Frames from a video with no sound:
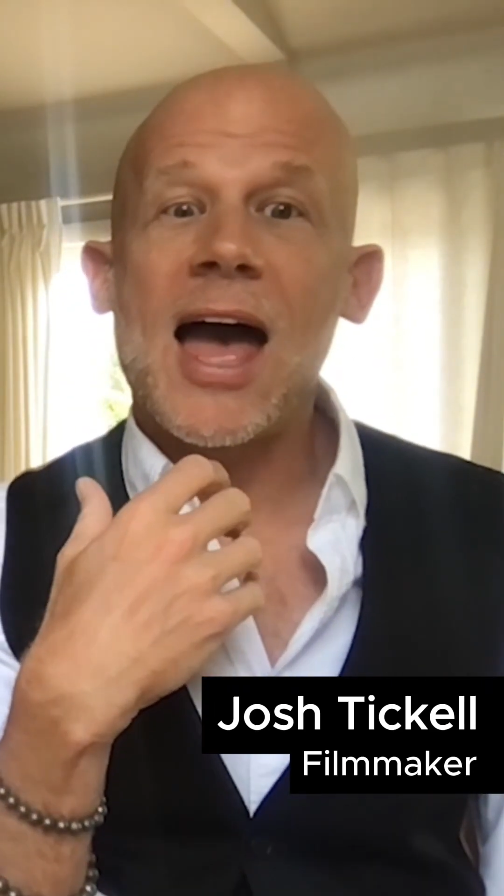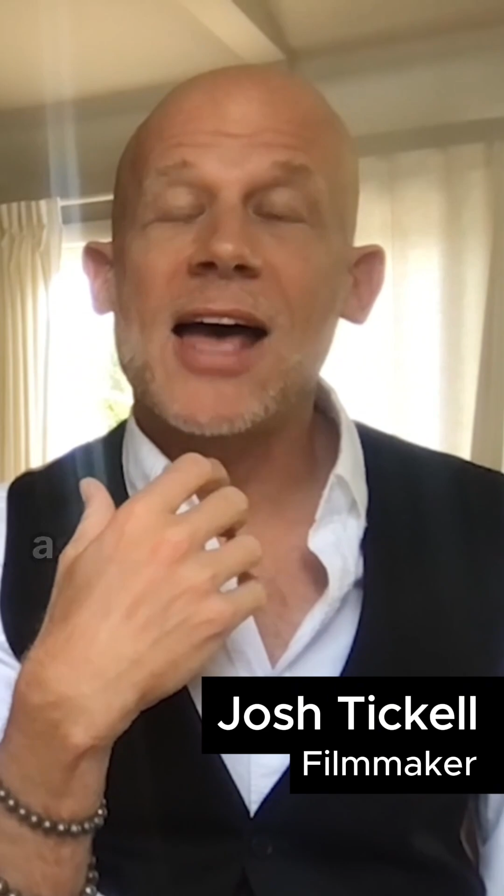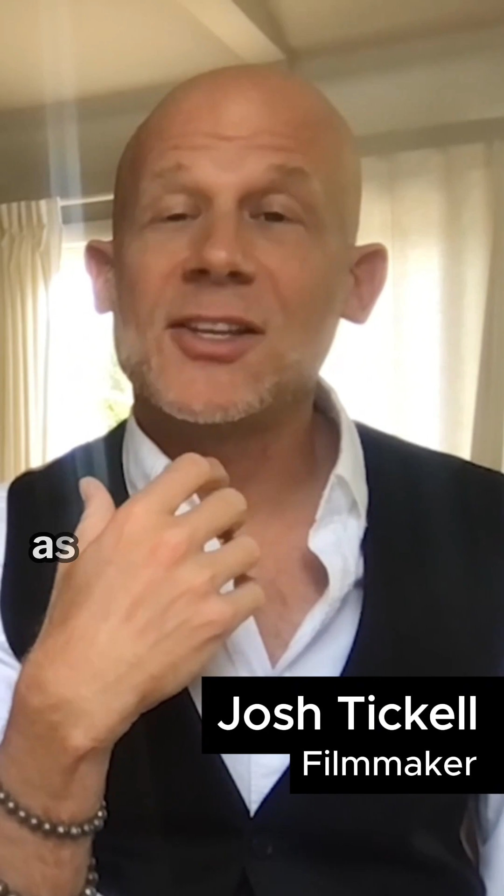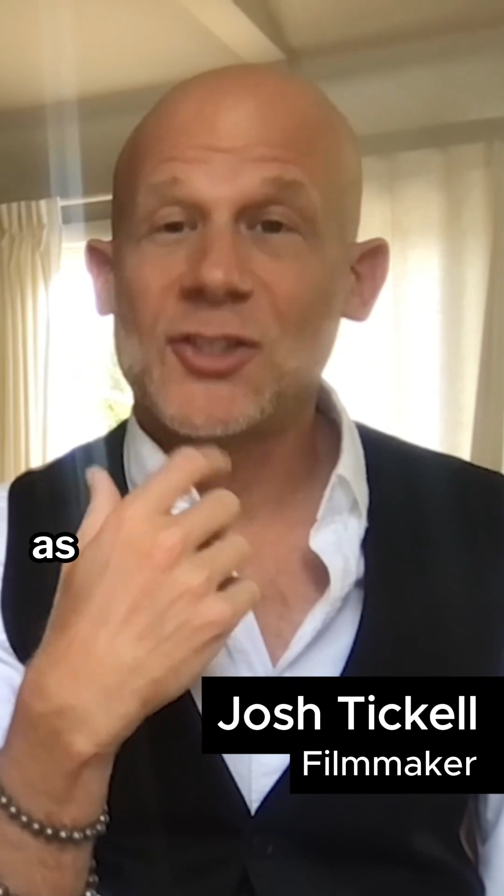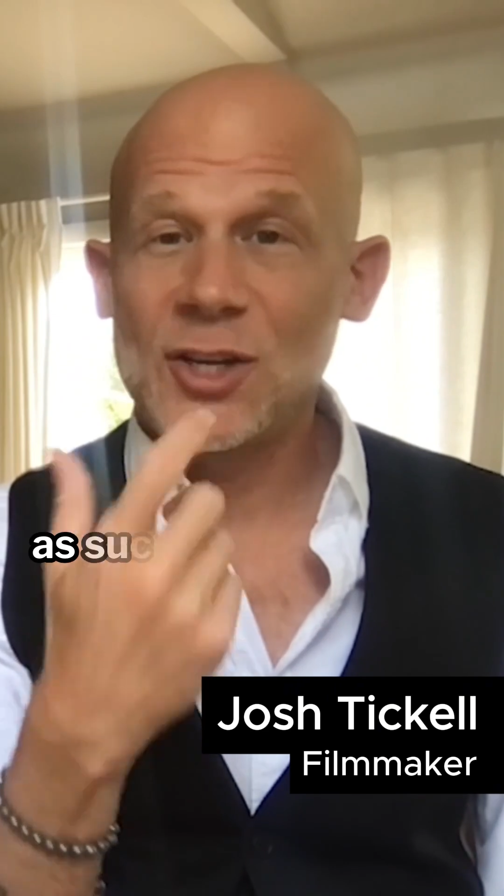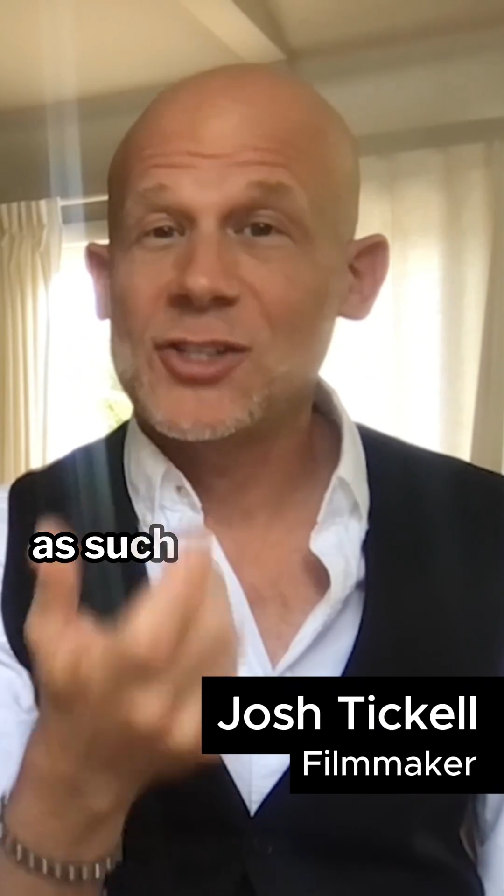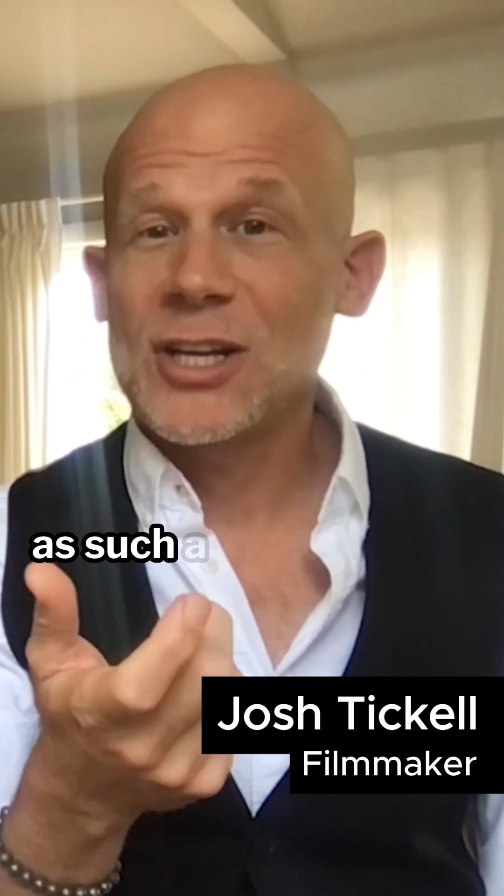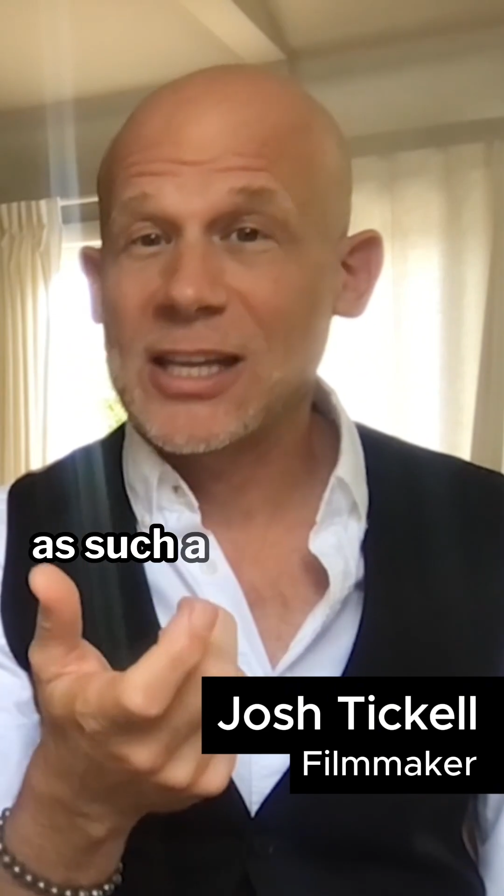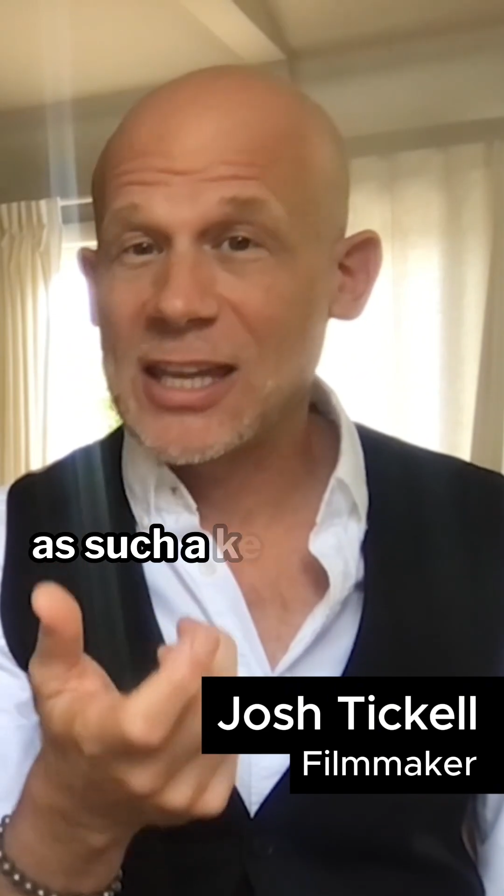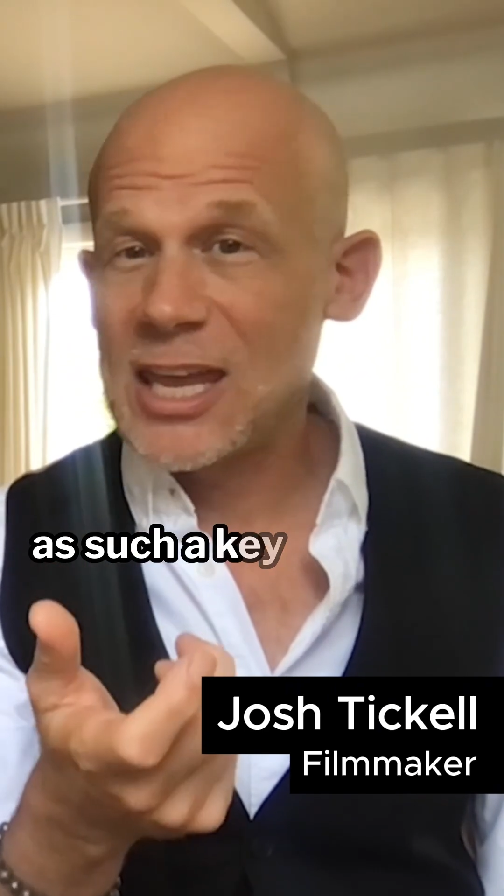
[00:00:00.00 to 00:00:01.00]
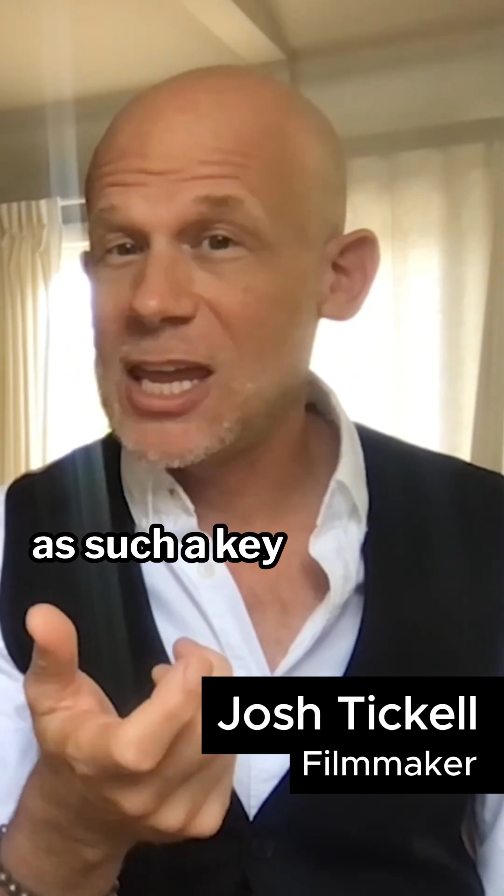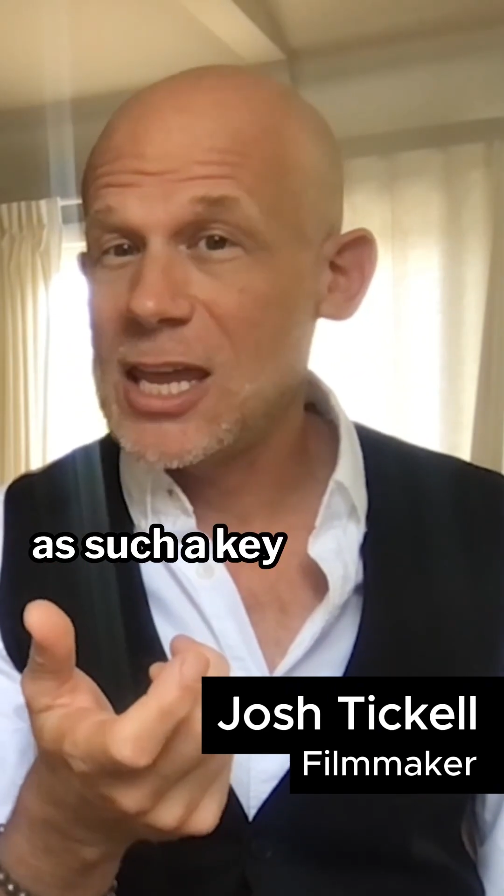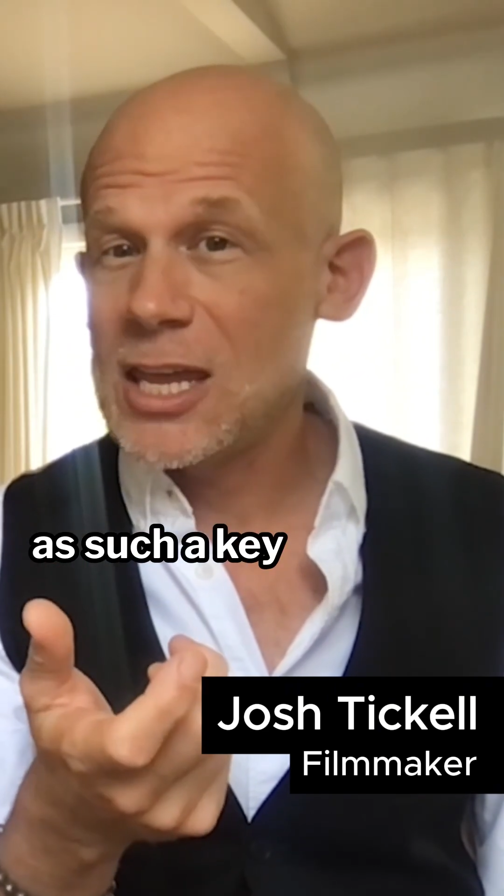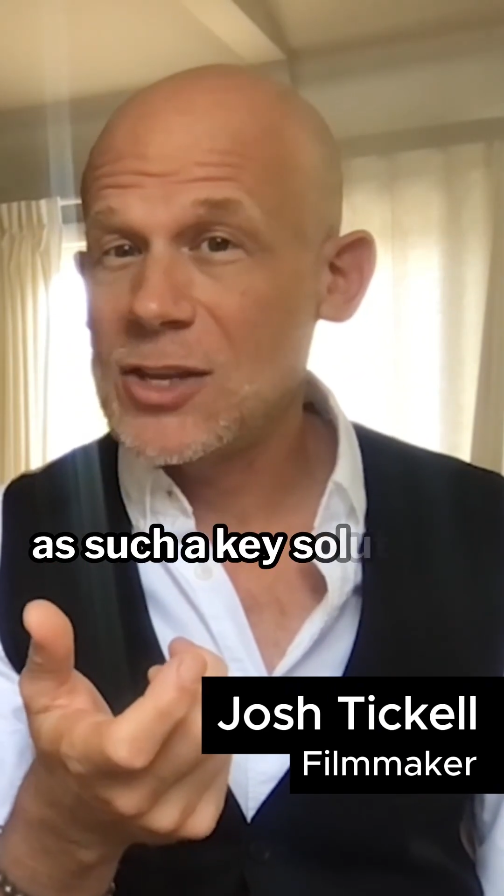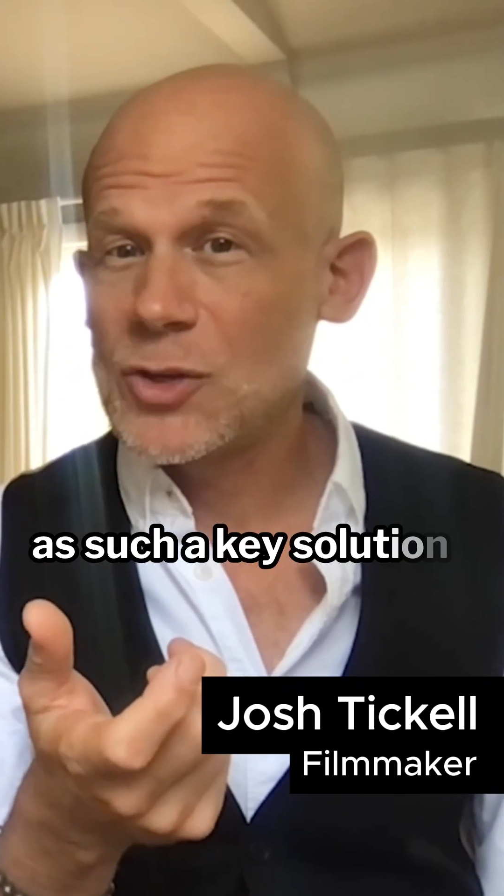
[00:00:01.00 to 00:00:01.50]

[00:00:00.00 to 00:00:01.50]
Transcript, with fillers: as such a key